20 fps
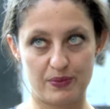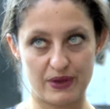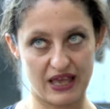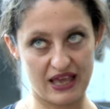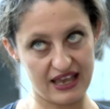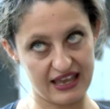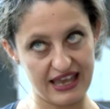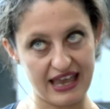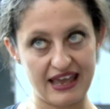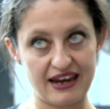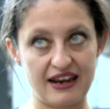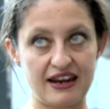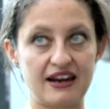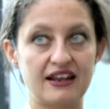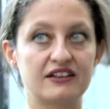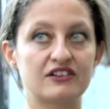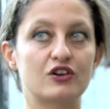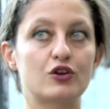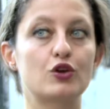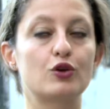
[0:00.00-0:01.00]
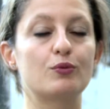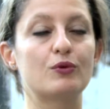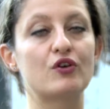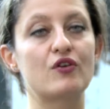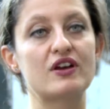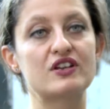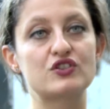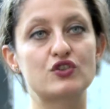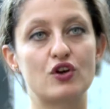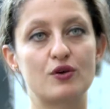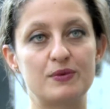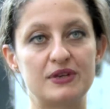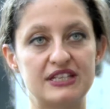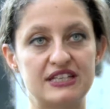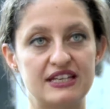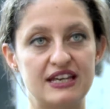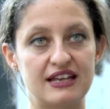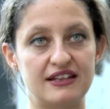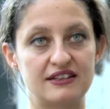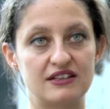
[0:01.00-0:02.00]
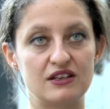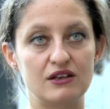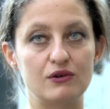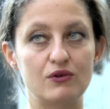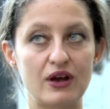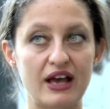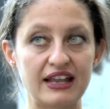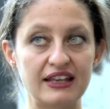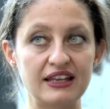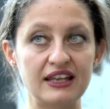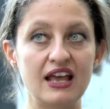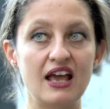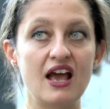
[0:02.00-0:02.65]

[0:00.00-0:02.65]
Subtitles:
again another human rights committee at the UN,